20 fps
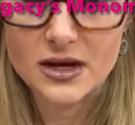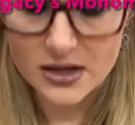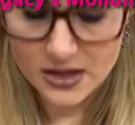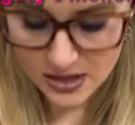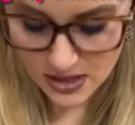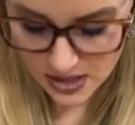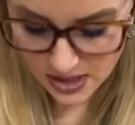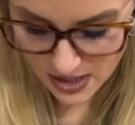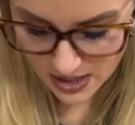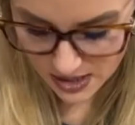
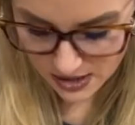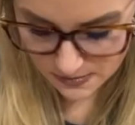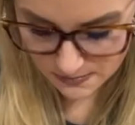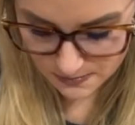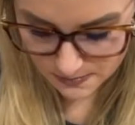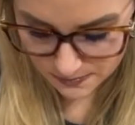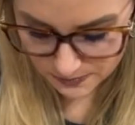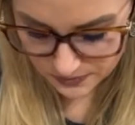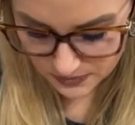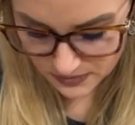
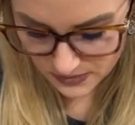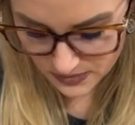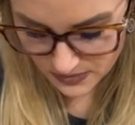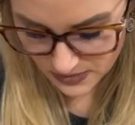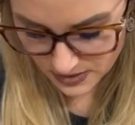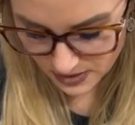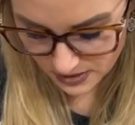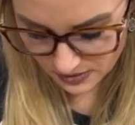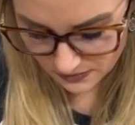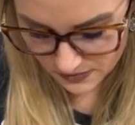I've
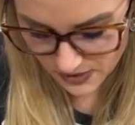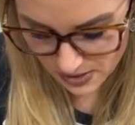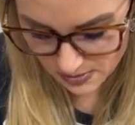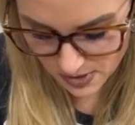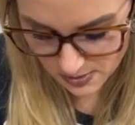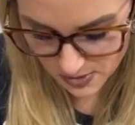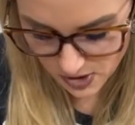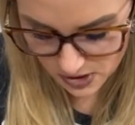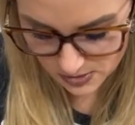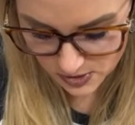got my
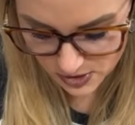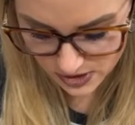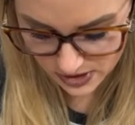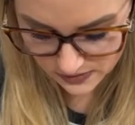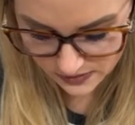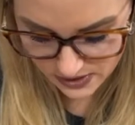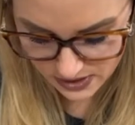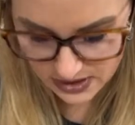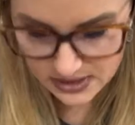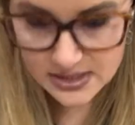monomer
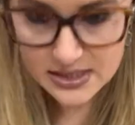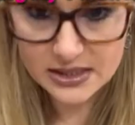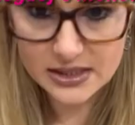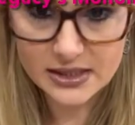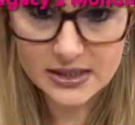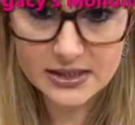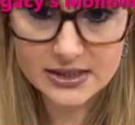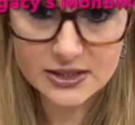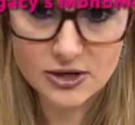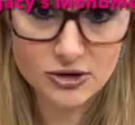in this.
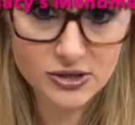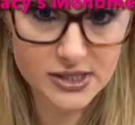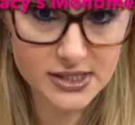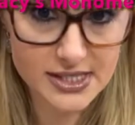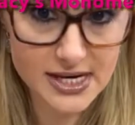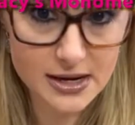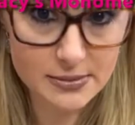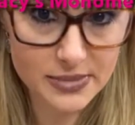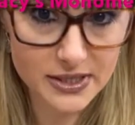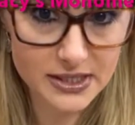It's called a
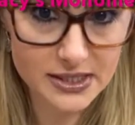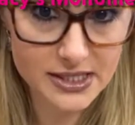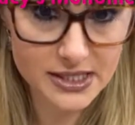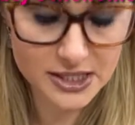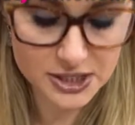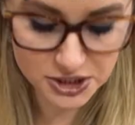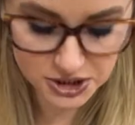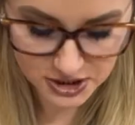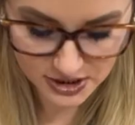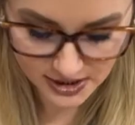damping
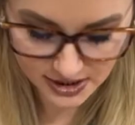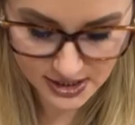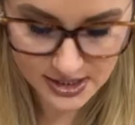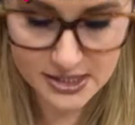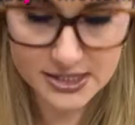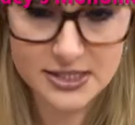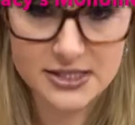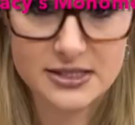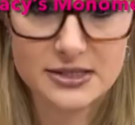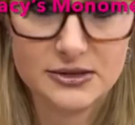dish, in
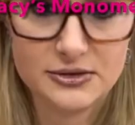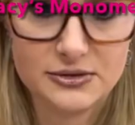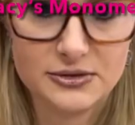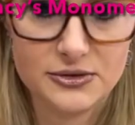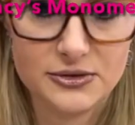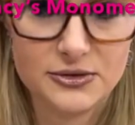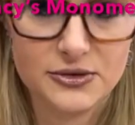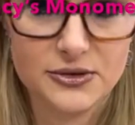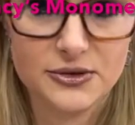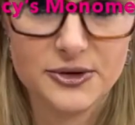case
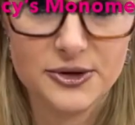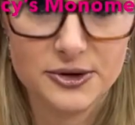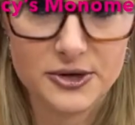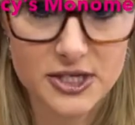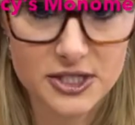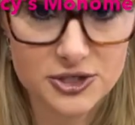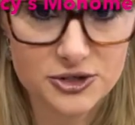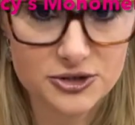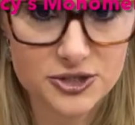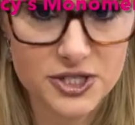you're
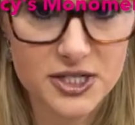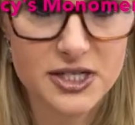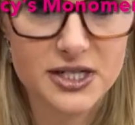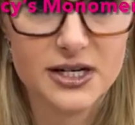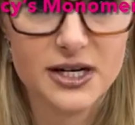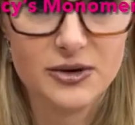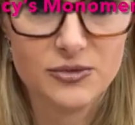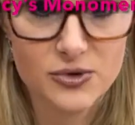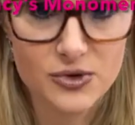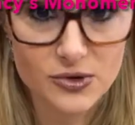
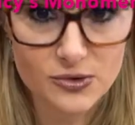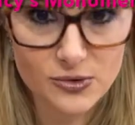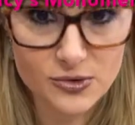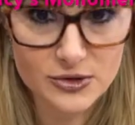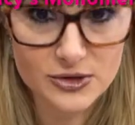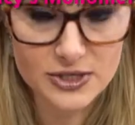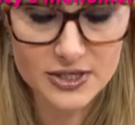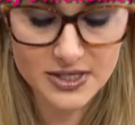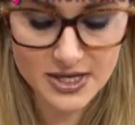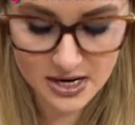interested and want to
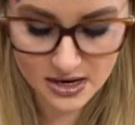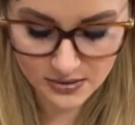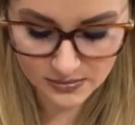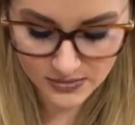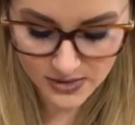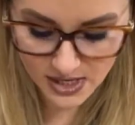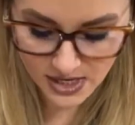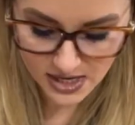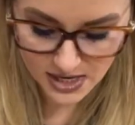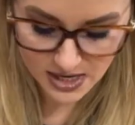order some.
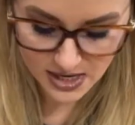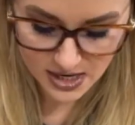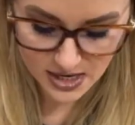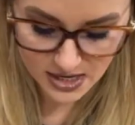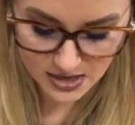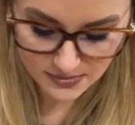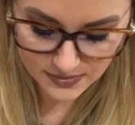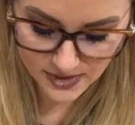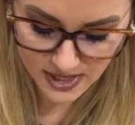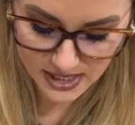
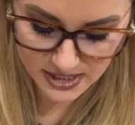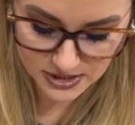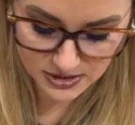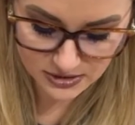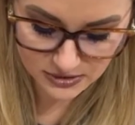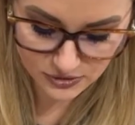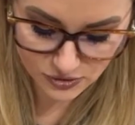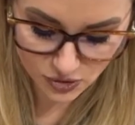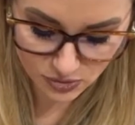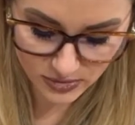They
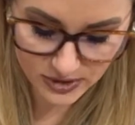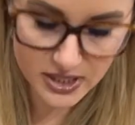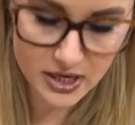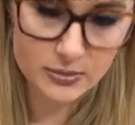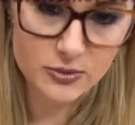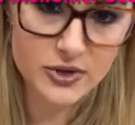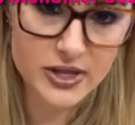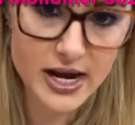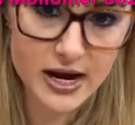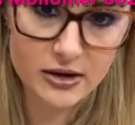normally come
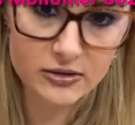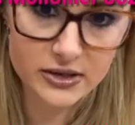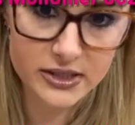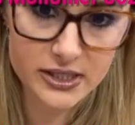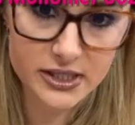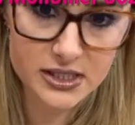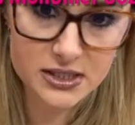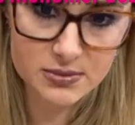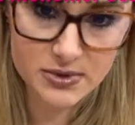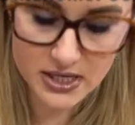without
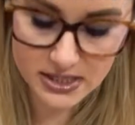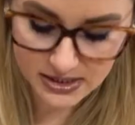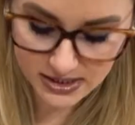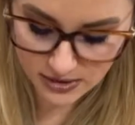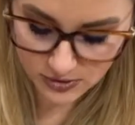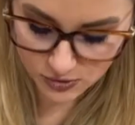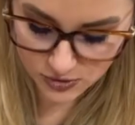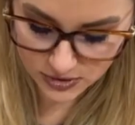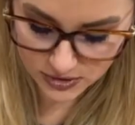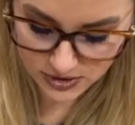lids, but I
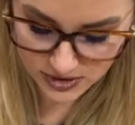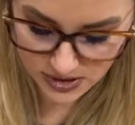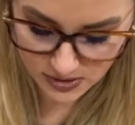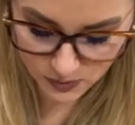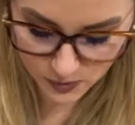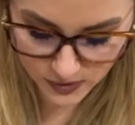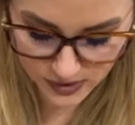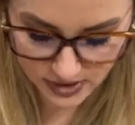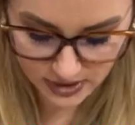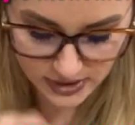did order
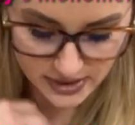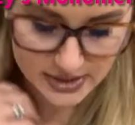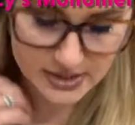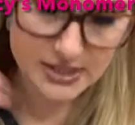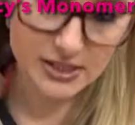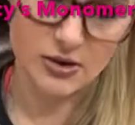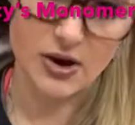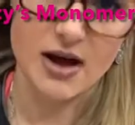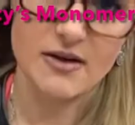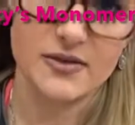some with lids.
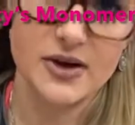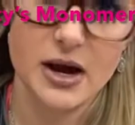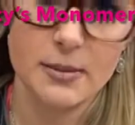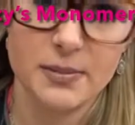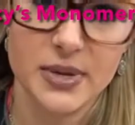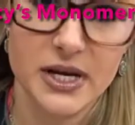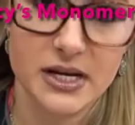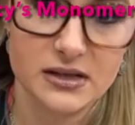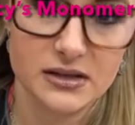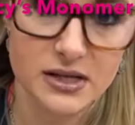So, I've got
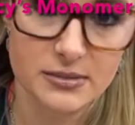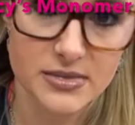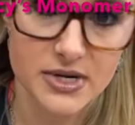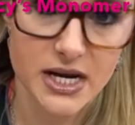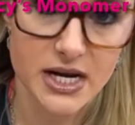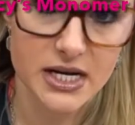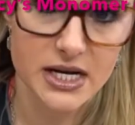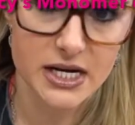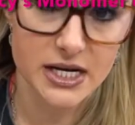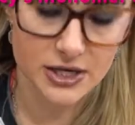pink
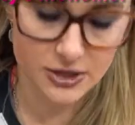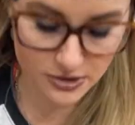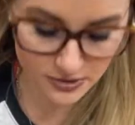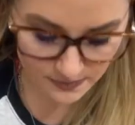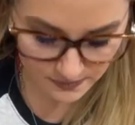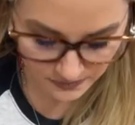lemonade here,